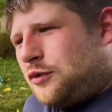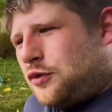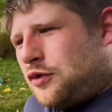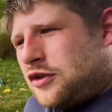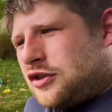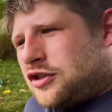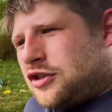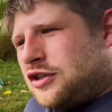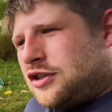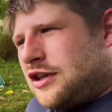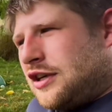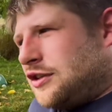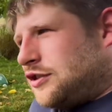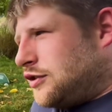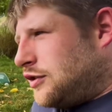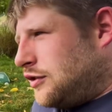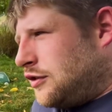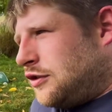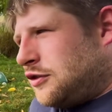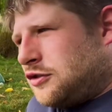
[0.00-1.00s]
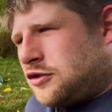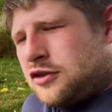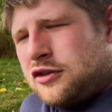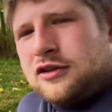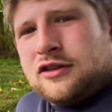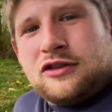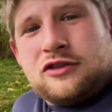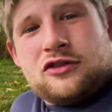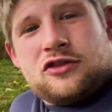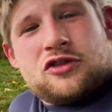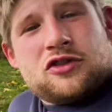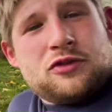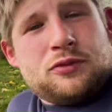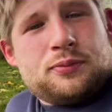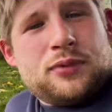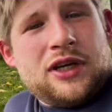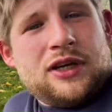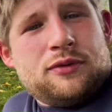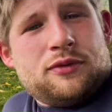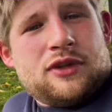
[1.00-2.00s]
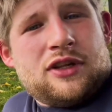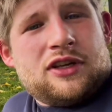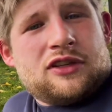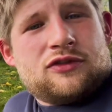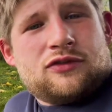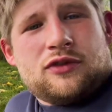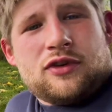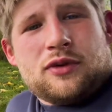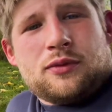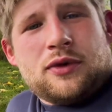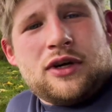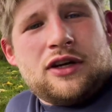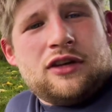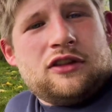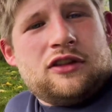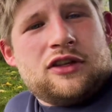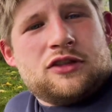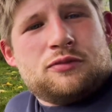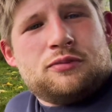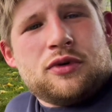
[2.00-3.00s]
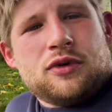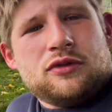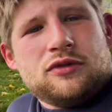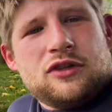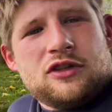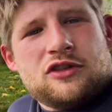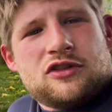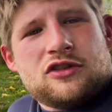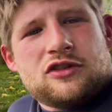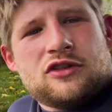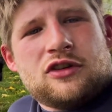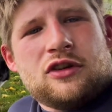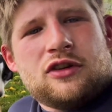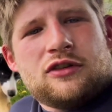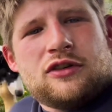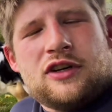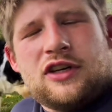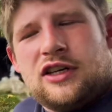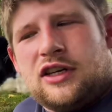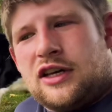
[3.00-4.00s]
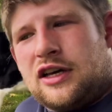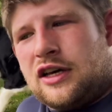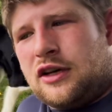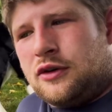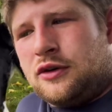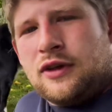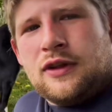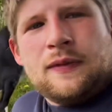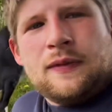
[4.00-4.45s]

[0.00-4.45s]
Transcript: what she tends to do is she'll play with this for a while, this bone that she's got right now,